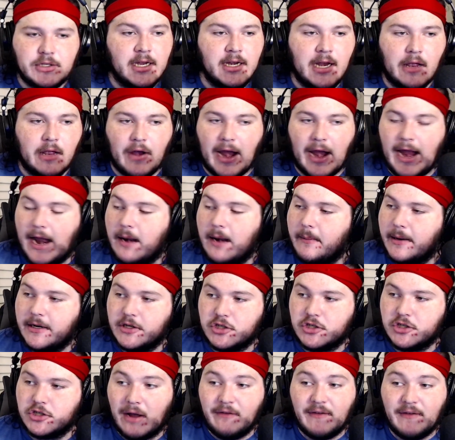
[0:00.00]
any other
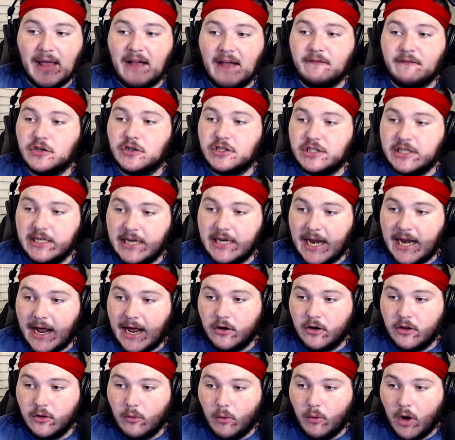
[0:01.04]
animated show I've ever seen
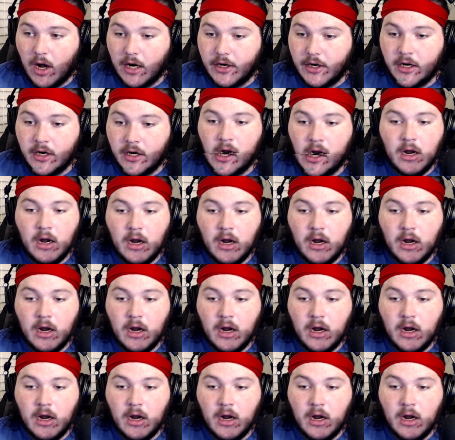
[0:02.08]
out of the water.